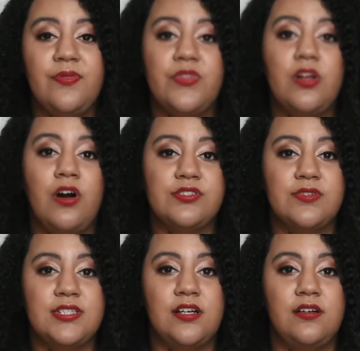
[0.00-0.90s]
They
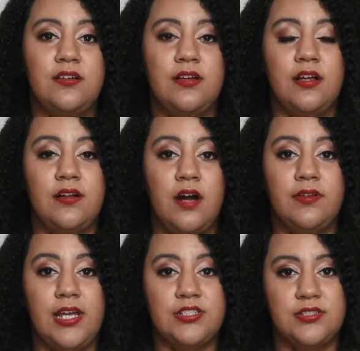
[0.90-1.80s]
also sell
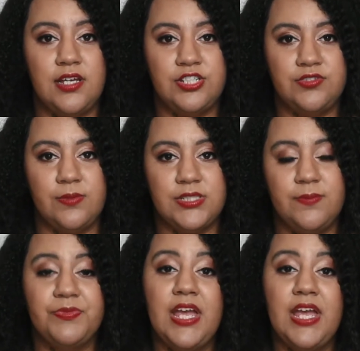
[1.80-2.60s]
ovulation test strips.